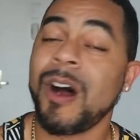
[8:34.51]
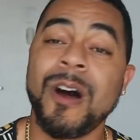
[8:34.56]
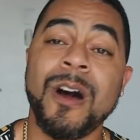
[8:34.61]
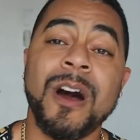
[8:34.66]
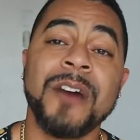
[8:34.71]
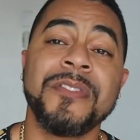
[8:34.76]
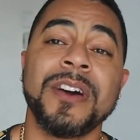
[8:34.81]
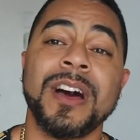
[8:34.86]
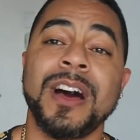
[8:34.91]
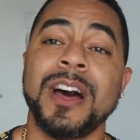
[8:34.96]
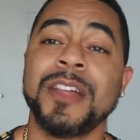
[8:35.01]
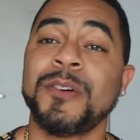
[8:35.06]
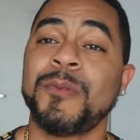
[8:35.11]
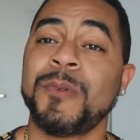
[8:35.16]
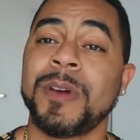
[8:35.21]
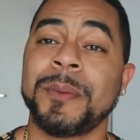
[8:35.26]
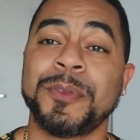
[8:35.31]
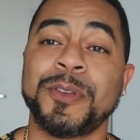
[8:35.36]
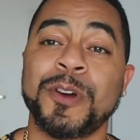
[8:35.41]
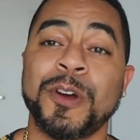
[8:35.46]
All the other
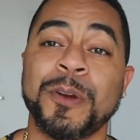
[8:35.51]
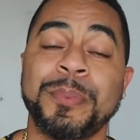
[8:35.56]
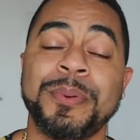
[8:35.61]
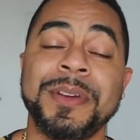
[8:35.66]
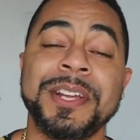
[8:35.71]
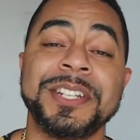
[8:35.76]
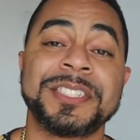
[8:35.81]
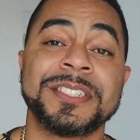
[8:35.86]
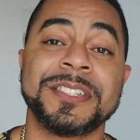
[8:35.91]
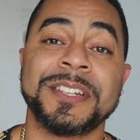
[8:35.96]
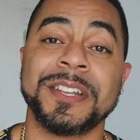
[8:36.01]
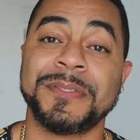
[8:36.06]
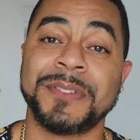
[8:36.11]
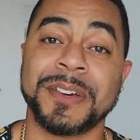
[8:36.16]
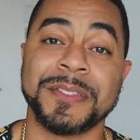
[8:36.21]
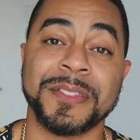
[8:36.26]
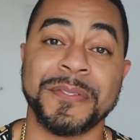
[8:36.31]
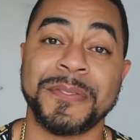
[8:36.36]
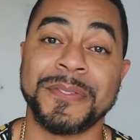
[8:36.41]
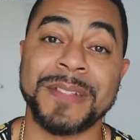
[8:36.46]
women are appreciative
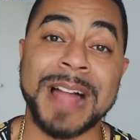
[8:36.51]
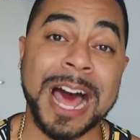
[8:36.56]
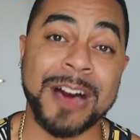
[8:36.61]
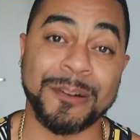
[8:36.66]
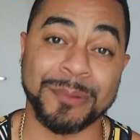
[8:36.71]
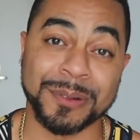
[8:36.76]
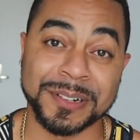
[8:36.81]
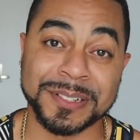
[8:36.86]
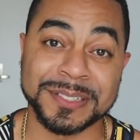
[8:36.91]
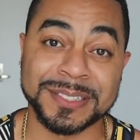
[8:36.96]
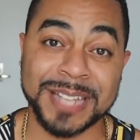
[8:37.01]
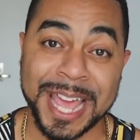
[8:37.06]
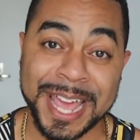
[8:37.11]
of the flowers